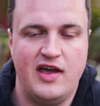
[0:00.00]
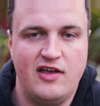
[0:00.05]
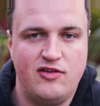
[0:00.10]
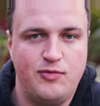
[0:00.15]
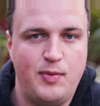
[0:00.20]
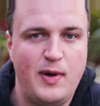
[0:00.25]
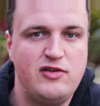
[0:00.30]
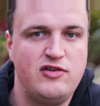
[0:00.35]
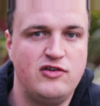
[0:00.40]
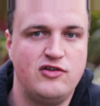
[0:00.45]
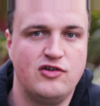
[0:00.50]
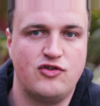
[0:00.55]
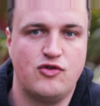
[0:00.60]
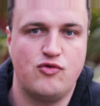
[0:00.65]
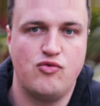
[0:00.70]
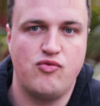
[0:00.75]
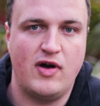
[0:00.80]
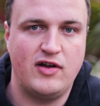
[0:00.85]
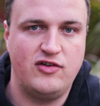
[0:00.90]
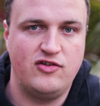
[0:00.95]
It's basically
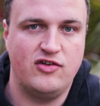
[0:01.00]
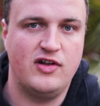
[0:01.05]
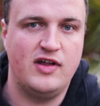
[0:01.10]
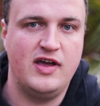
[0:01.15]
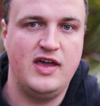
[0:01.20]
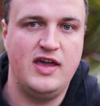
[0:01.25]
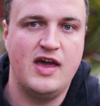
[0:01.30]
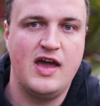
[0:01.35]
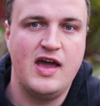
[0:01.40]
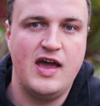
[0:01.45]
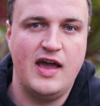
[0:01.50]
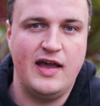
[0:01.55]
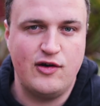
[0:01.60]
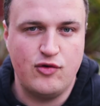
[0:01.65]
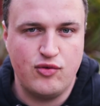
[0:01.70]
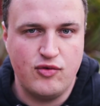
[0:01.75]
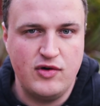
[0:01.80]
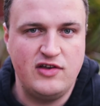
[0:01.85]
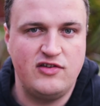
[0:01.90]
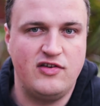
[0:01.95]
just gradually
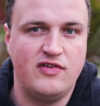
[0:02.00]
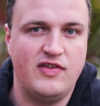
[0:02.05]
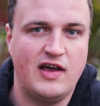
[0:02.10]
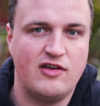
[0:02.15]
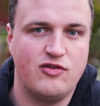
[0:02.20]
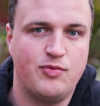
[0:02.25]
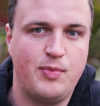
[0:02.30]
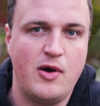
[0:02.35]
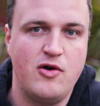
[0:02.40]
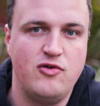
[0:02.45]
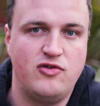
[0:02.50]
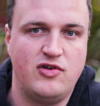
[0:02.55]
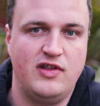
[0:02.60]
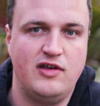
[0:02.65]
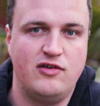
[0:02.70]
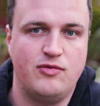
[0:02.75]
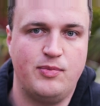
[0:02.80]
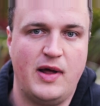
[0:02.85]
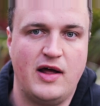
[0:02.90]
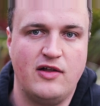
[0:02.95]
increasing the exposure of
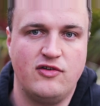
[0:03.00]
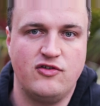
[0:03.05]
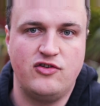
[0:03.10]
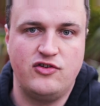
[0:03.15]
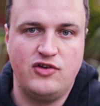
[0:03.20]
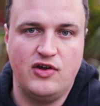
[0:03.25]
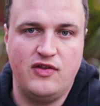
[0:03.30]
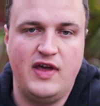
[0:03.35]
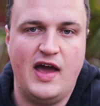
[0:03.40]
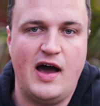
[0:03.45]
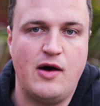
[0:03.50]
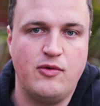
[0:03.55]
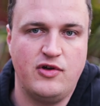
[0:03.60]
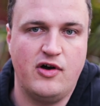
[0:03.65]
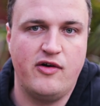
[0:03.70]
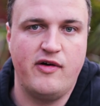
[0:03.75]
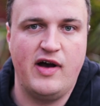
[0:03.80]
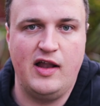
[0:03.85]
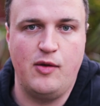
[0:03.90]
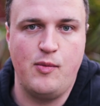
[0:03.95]
these plants to the
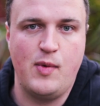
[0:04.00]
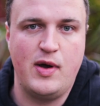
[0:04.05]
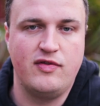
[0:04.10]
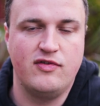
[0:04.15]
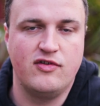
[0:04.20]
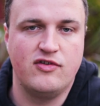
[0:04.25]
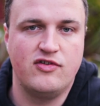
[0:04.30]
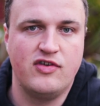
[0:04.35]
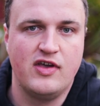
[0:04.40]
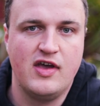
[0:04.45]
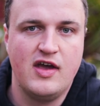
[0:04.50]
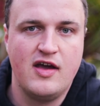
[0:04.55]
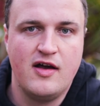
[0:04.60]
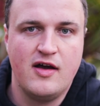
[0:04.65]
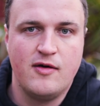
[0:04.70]
outdoor elements.